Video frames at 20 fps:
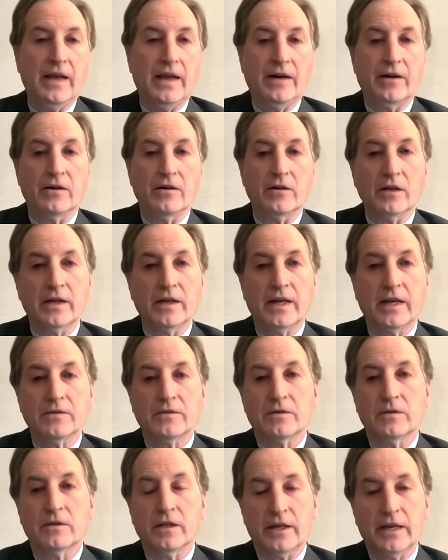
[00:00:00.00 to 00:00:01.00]
and are
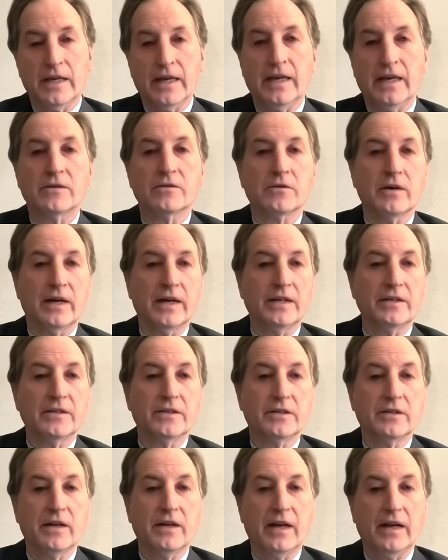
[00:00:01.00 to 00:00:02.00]
looking at
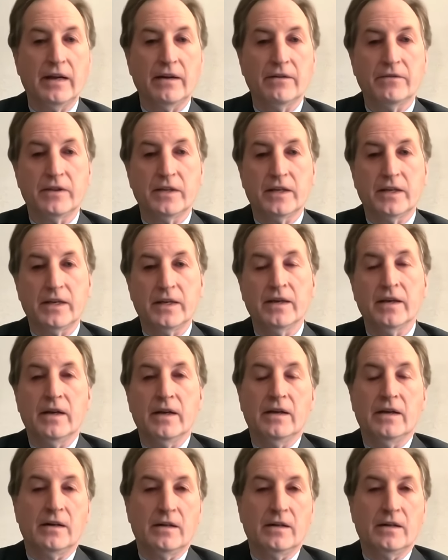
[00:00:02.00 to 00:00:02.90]
trying to have the